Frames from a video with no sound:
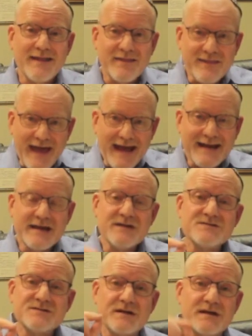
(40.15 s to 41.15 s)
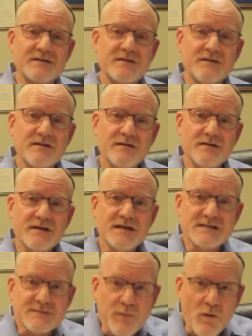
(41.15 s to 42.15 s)
That incident
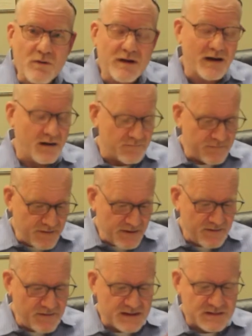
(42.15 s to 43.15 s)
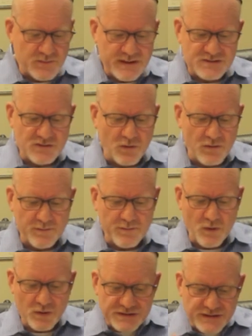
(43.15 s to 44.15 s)
is spoken of in this week's Torah
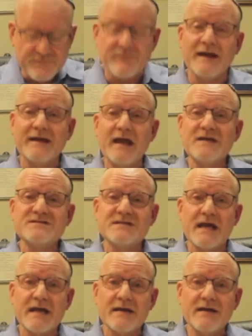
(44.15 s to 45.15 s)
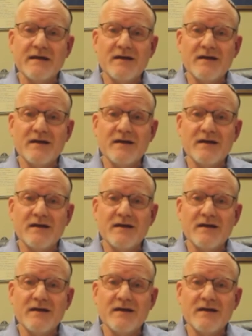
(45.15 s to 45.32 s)
portion, Vayetzi,